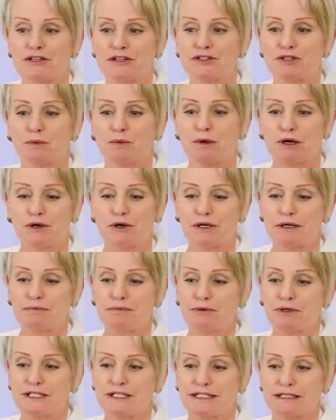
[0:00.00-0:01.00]
So we're going
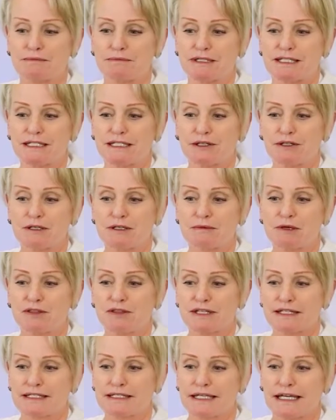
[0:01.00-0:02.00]
to put some serum
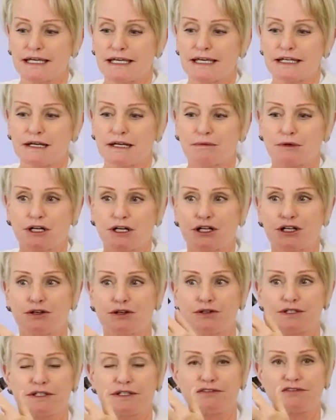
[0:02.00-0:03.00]
on the skin, and we're going to
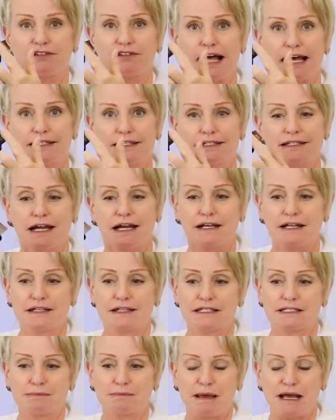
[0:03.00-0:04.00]
use the flat side
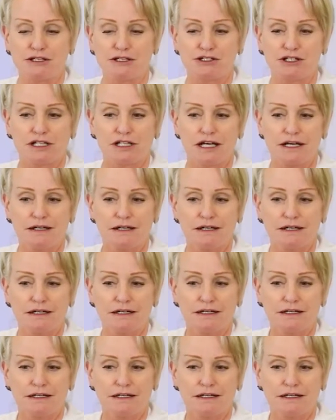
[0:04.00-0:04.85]
of the spatula